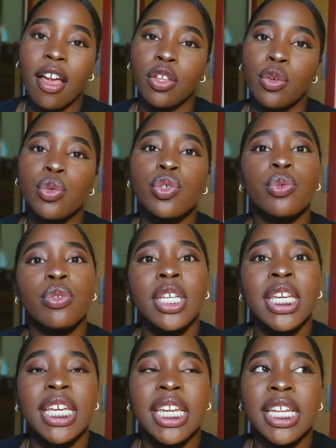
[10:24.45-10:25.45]

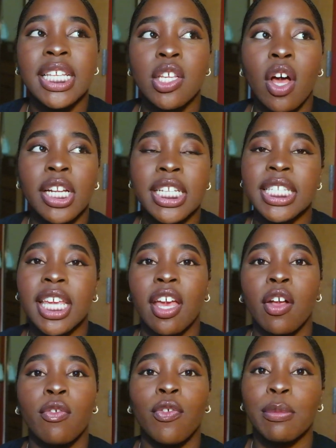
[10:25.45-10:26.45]
Usually it is on a
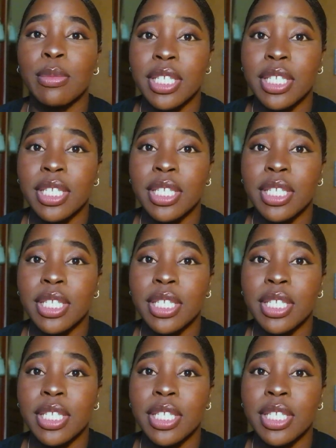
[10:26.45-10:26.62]
scale from